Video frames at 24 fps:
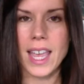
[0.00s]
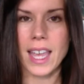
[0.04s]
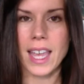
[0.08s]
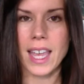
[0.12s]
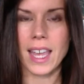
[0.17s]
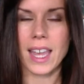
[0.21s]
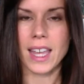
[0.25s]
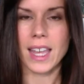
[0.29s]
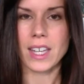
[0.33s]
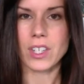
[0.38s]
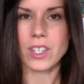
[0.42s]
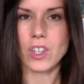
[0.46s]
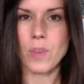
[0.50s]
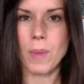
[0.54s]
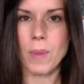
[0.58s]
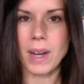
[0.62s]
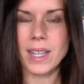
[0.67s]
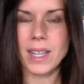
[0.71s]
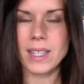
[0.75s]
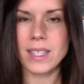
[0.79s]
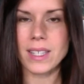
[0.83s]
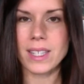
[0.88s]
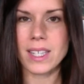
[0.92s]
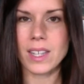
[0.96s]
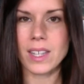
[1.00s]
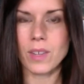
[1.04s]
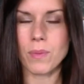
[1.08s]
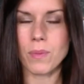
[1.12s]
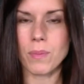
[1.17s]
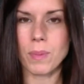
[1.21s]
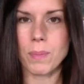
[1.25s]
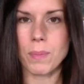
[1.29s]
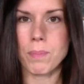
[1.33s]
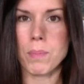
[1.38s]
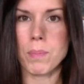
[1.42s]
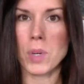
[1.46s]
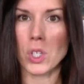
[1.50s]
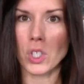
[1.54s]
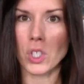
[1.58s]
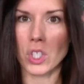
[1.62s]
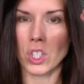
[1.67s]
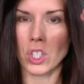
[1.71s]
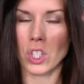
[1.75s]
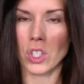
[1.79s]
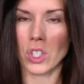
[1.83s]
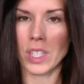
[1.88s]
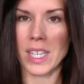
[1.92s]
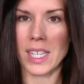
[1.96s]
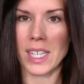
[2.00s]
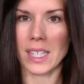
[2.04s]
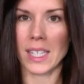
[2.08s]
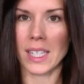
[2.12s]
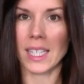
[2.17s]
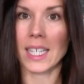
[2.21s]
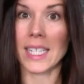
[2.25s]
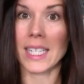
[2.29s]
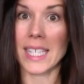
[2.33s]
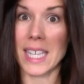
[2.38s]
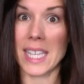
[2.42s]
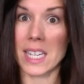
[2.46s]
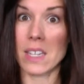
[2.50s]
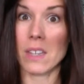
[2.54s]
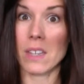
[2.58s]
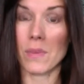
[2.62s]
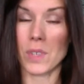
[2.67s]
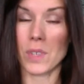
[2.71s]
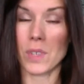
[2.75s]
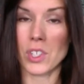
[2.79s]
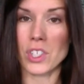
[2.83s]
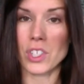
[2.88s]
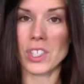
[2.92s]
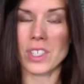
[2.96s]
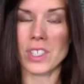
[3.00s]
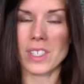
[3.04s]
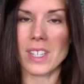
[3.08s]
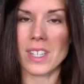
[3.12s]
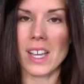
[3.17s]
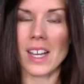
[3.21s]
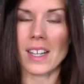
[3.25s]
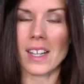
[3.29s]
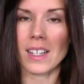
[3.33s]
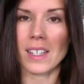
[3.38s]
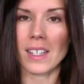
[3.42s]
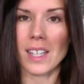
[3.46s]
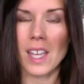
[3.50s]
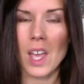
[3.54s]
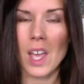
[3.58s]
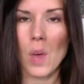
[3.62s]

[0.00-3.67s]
and you might see it burnt looking like a yin deficient tongue.